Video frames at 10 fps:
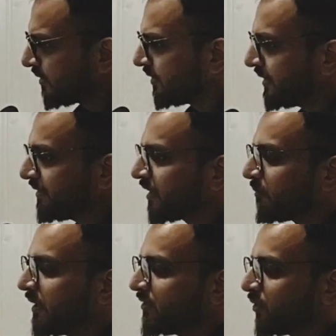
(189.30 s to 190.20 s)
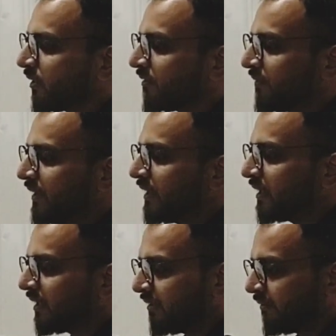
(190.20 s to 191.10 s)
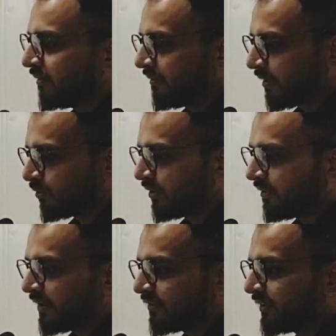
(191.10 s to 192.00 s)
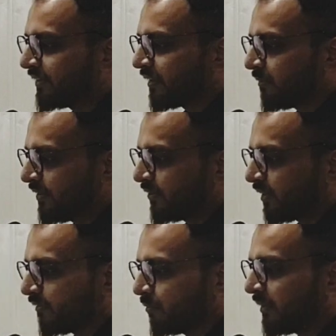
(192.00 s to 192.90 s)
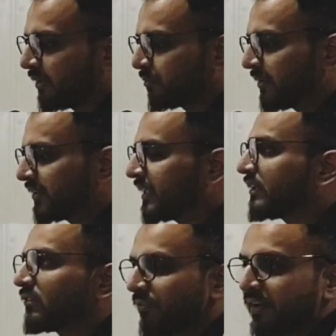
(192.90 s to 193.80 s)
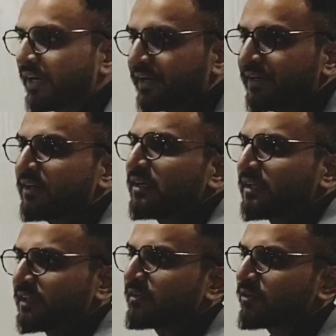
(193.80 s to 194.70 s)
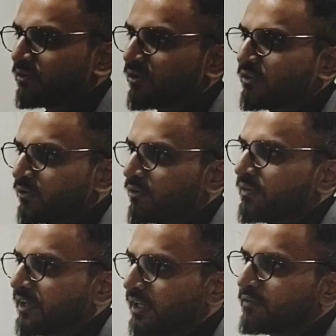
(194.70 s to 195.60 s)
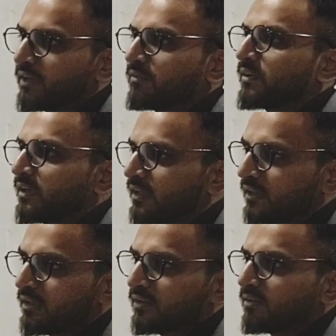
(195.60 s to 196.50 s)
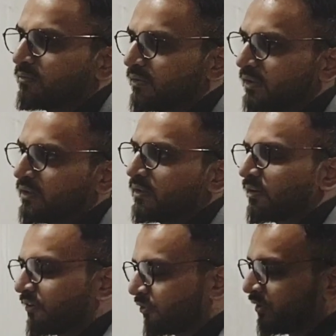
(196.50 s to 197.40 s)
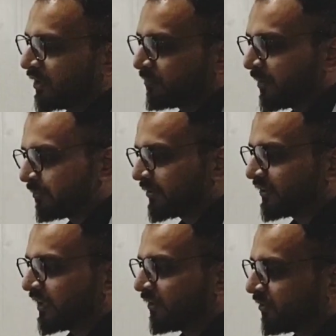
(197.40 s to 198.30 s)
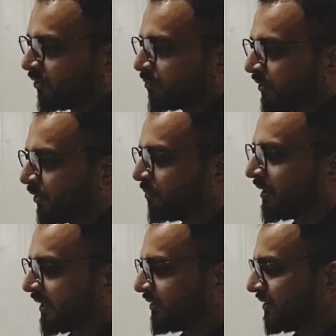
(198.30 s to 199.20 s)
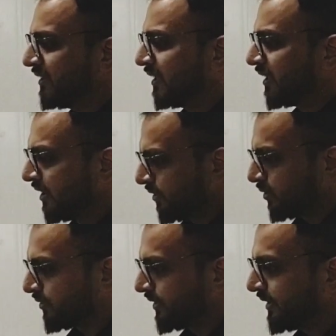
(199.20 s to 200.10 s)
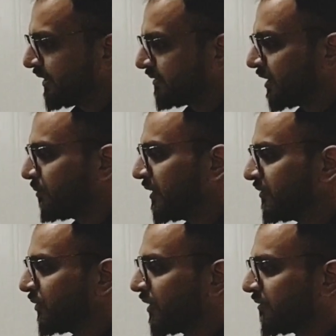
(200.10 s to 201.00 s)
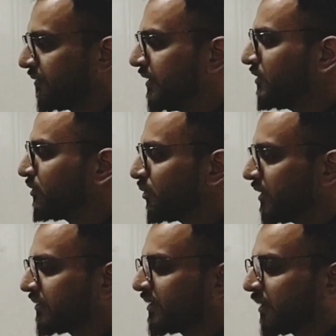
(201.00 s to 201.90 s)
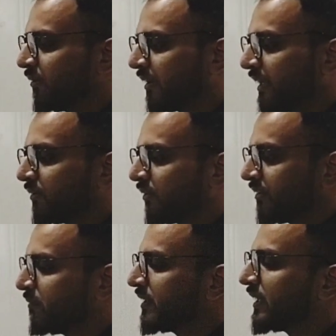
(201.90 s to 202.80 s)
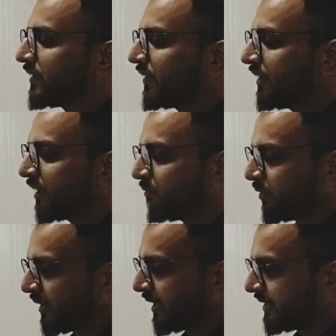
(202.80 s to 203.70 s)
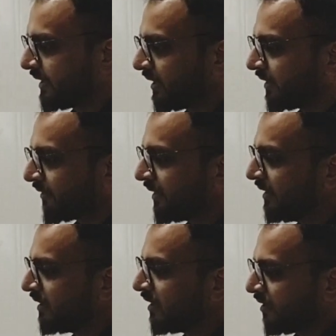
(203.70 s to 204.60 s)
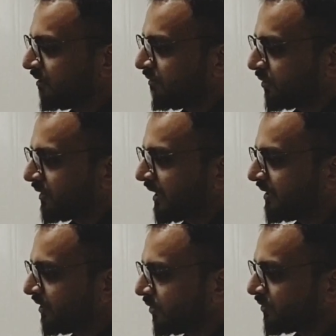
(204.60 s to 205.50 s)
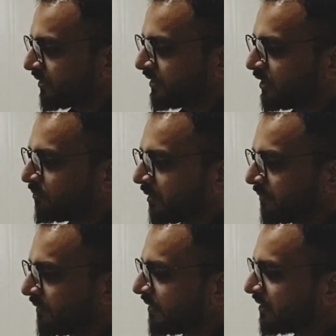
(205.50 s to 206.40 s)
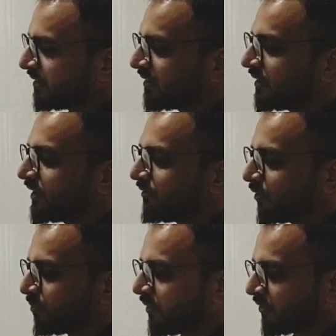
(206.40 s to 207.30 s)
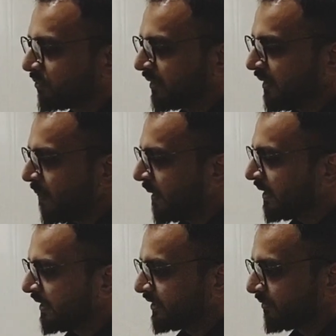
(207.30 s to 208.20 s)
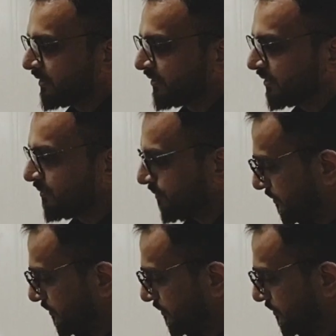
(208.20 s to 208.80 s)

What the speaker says: CT cerebral angiography, we also advise CT cerebral angiography because patient had severe headache that was not resolving even after controlling the blood pressure and not responding to medication. So CT cerebral angiography showed a saccular aneurysm in anterior communicating artery. For that, neurosurgery department was consulted for possible intervention.